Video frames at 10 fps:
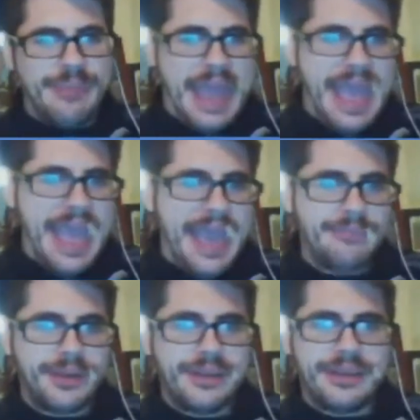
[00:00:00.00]

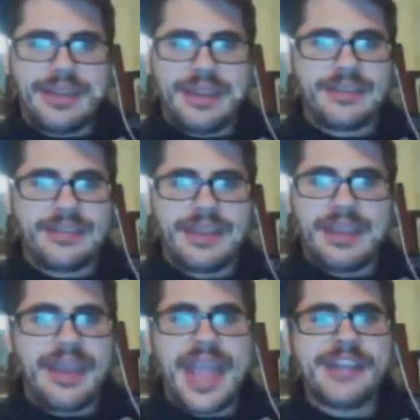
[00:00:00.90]
bad, but
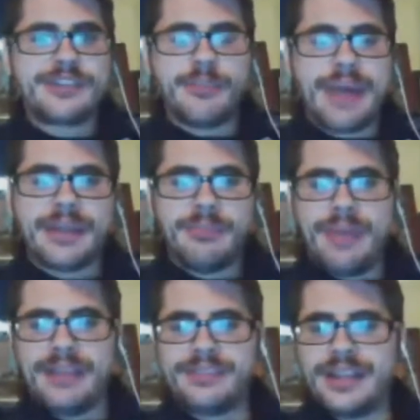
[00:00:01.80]
AHL
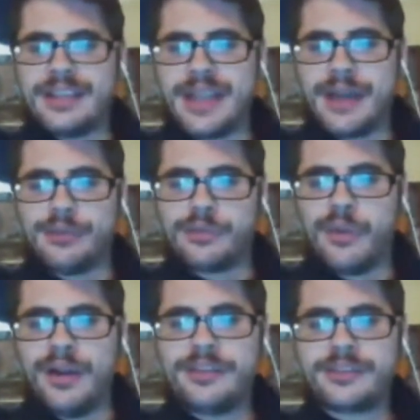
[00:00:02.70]
backup at best. I think that
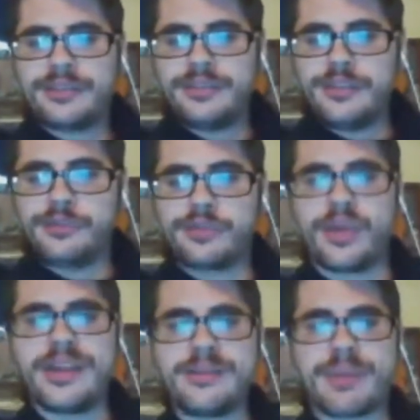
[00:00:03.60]
was once you
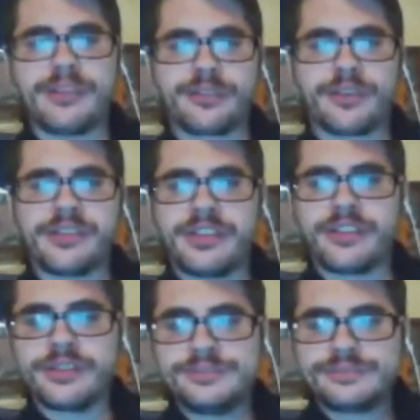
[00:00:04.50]
traded Ben
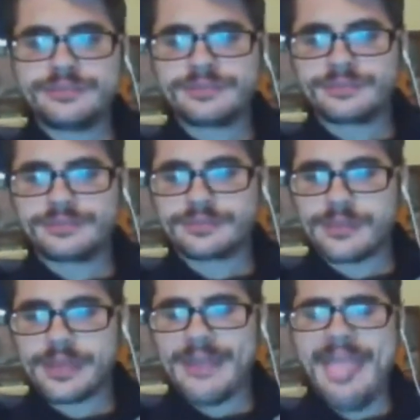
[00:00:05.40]
Scrivens
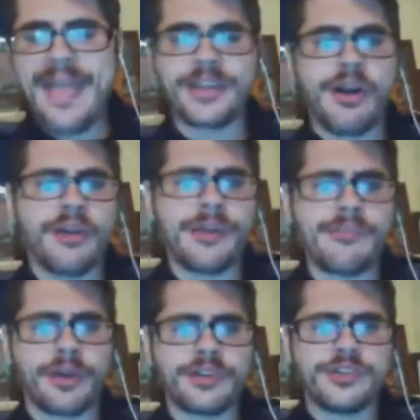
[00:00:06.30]
and called
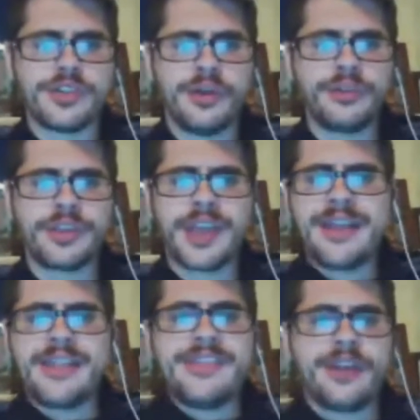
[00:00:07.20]
up Martin Jones.
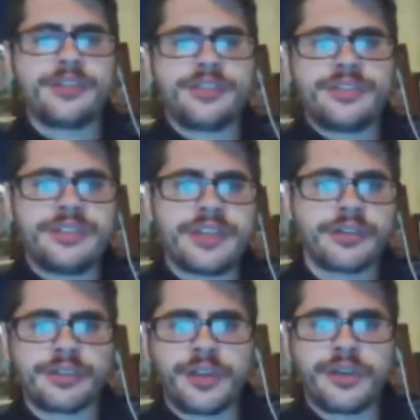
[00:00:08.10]
There's
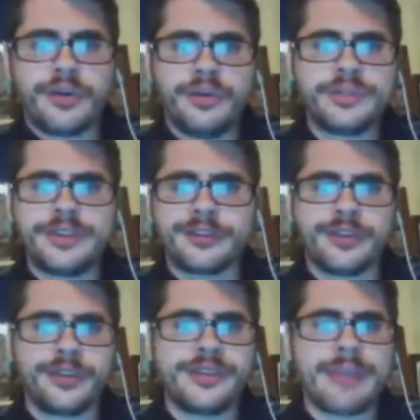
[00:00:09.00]

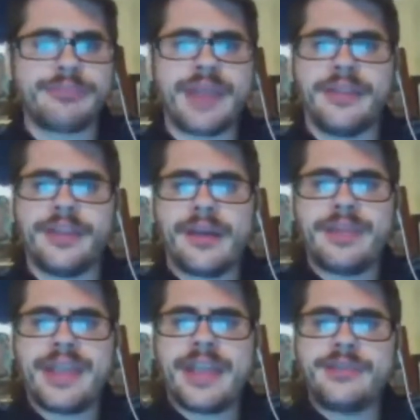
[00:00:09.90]
little depth down there.
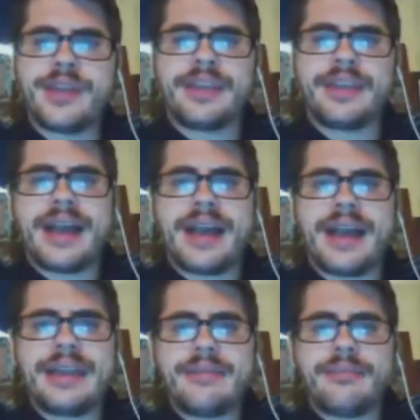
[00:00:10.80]
I mean, yeah, you got a guy
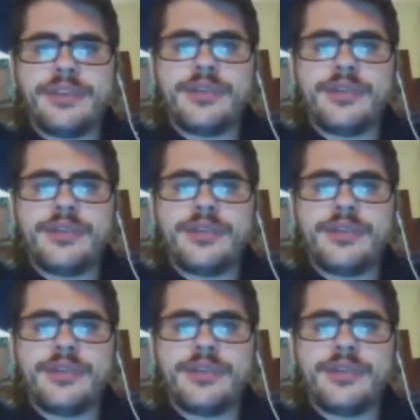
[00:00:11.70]
named